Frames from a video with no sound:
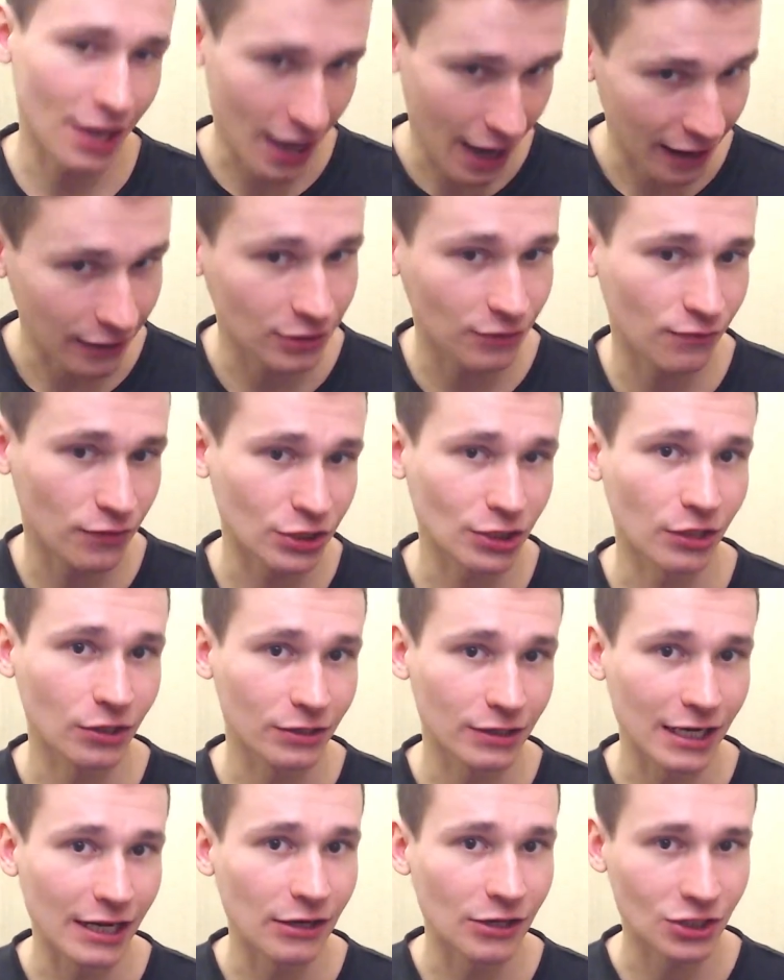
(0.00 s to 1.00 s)
artificial
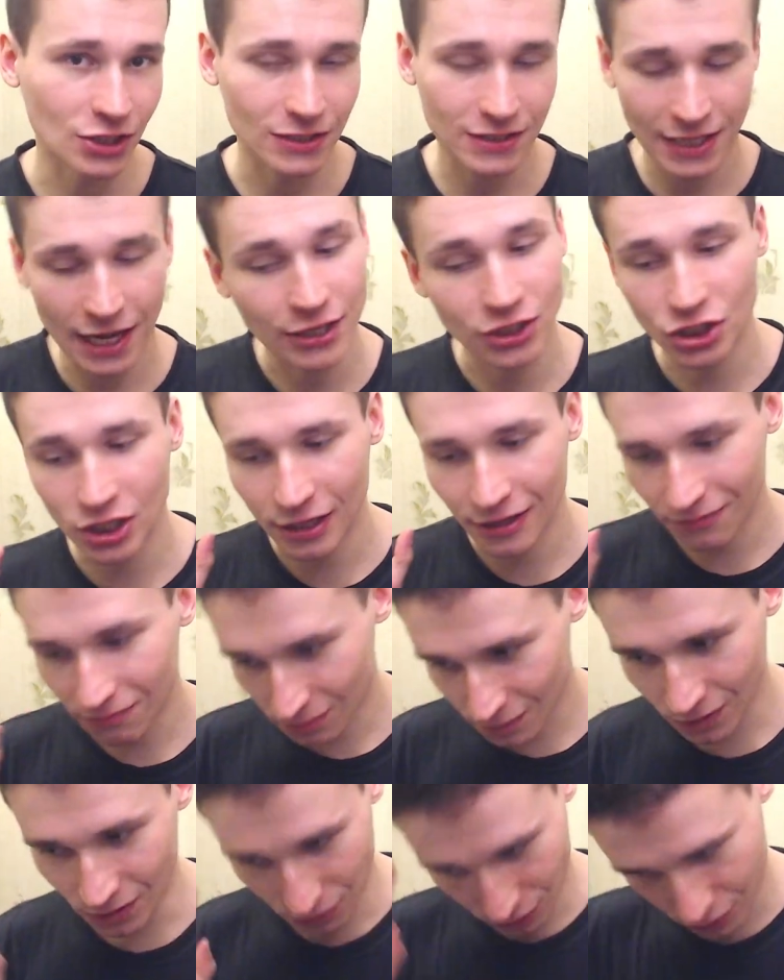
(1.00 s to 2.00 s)
intelligence actually
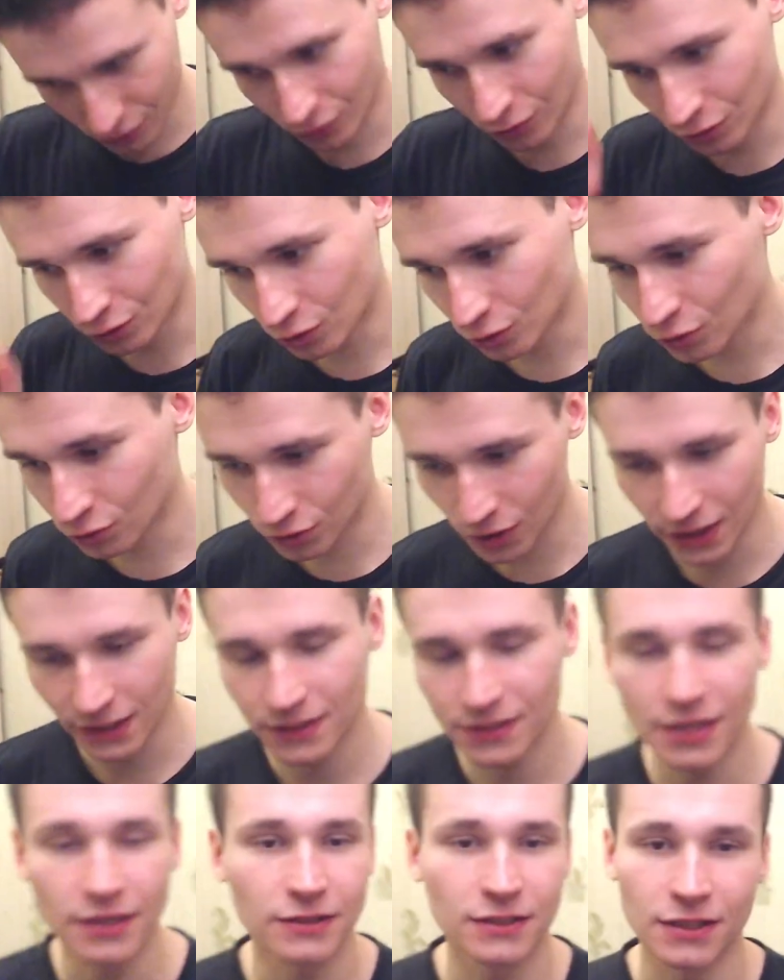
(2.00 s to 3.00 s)
uh, to, to you to
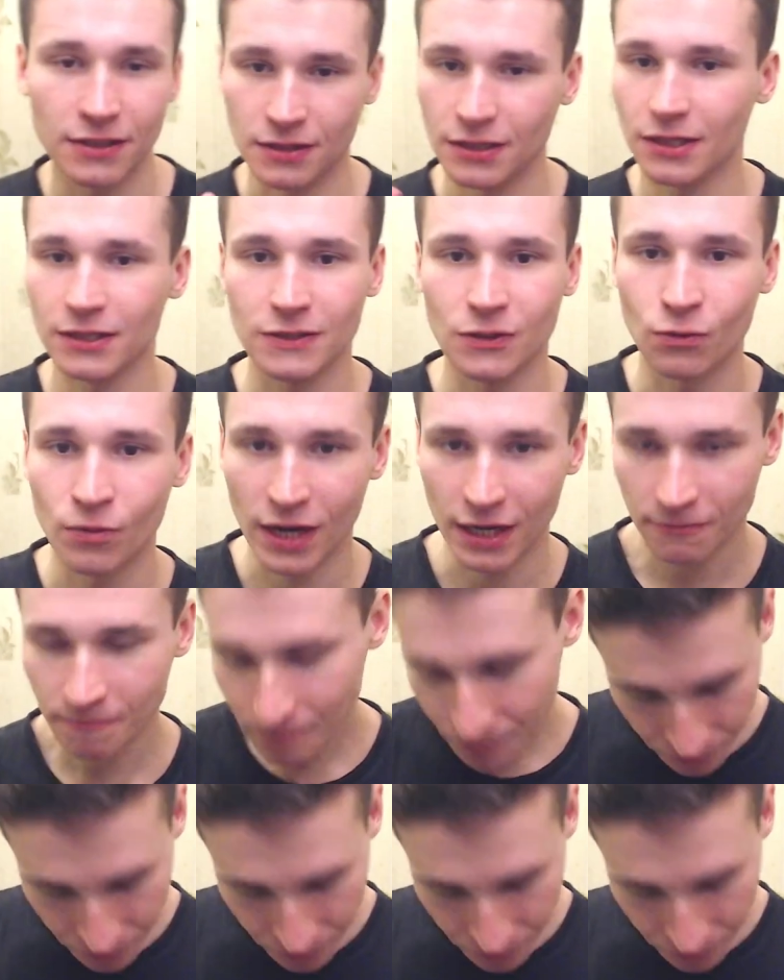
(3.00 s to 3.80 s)
understand in easy way